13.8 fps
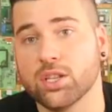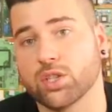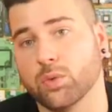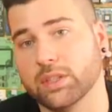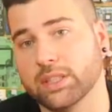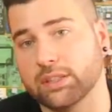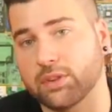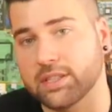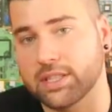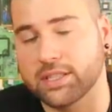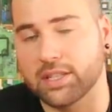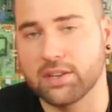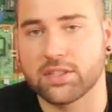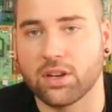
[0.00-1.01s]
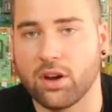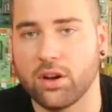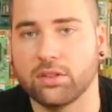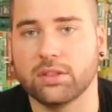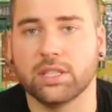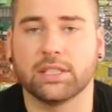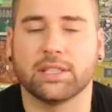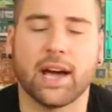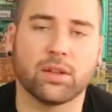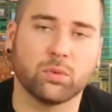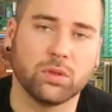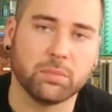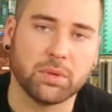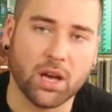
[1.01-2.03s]
so when the transistor is on, the
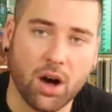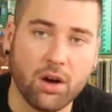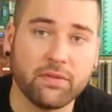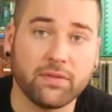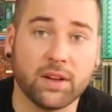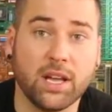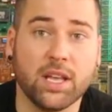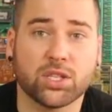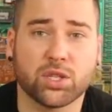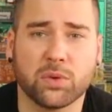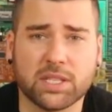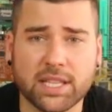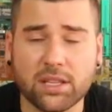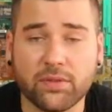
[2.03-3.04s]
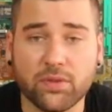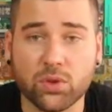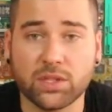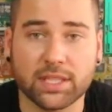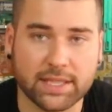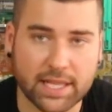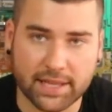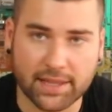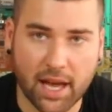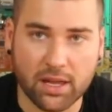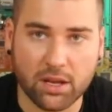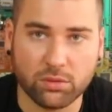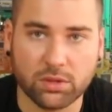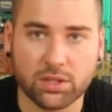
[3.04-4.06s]
diode will be off. So instead of using that
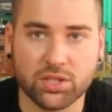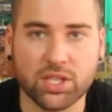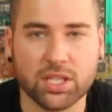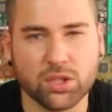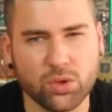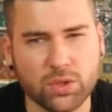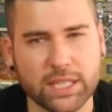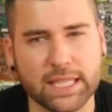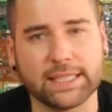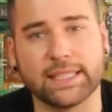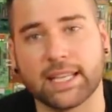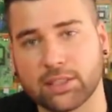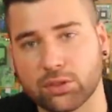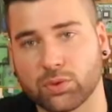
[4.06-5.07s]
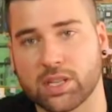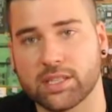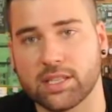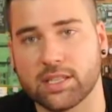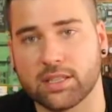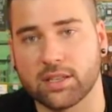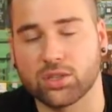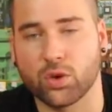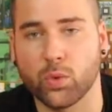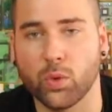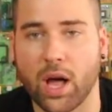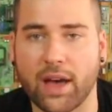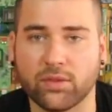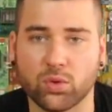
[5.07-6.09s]
diode, just use another transistor. So you
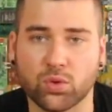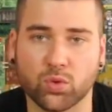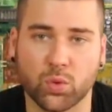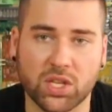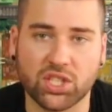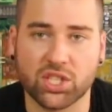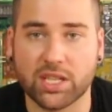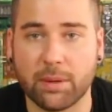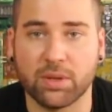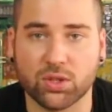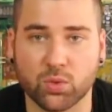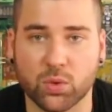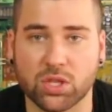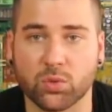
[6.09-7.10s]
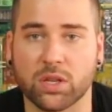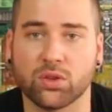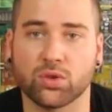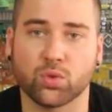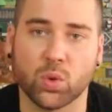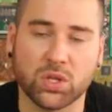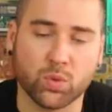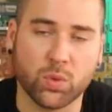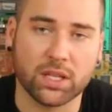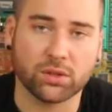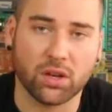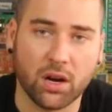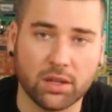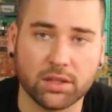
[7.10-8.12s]
will have to switch, double switch. When you switch one
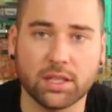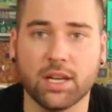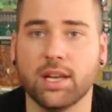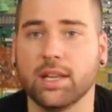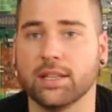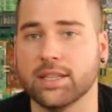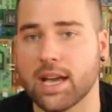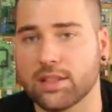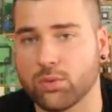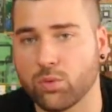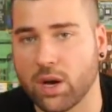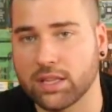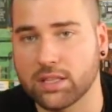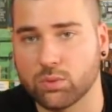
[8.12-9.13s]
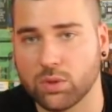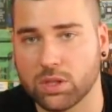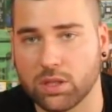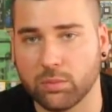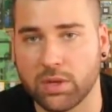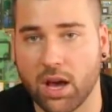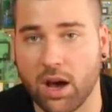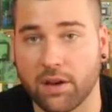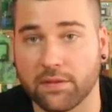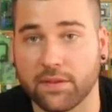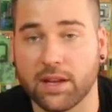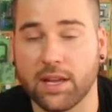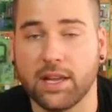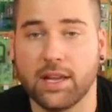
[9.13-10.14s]
to on, the other one will be
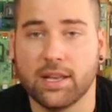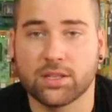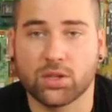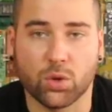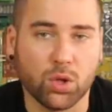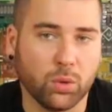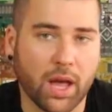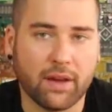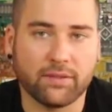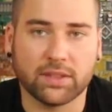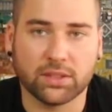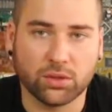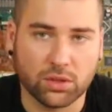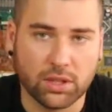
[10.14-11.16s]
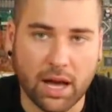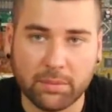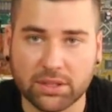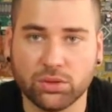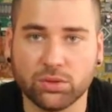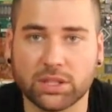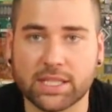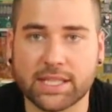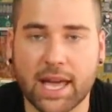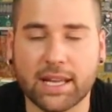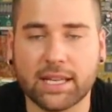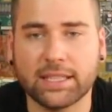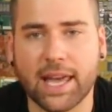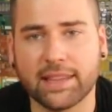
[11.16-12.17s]
off. So you will have a double duty
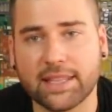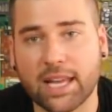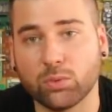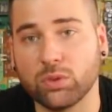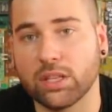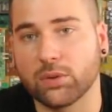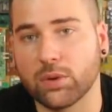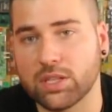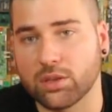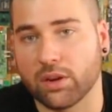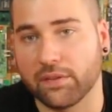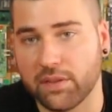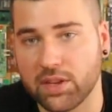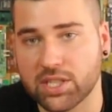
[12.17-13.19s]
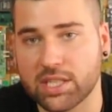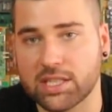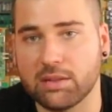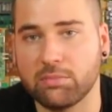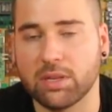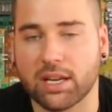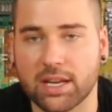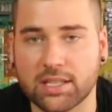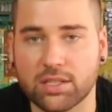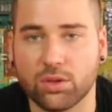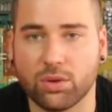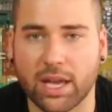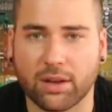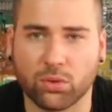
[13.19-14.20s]
cycle, and that will increase your efficiency, because
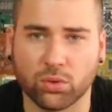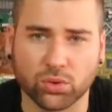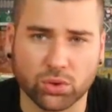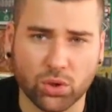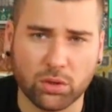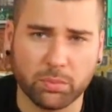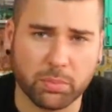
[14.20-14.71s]
you can control